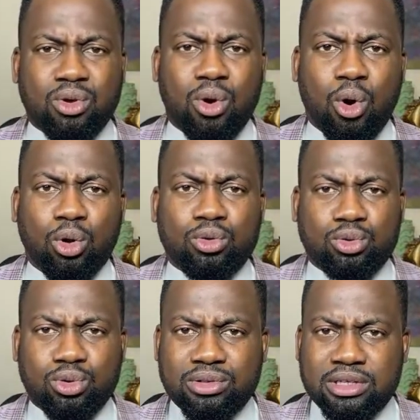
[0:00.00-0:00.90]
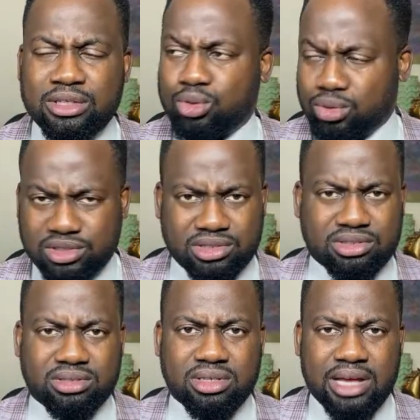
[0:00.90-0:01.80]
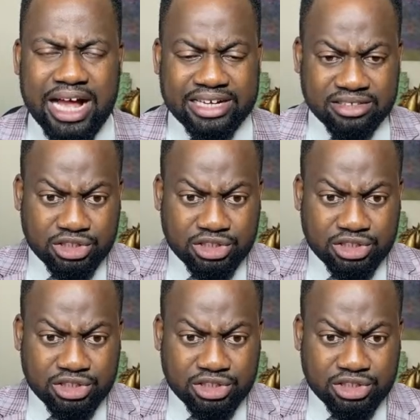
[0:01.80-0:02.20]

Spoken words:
all thoughts and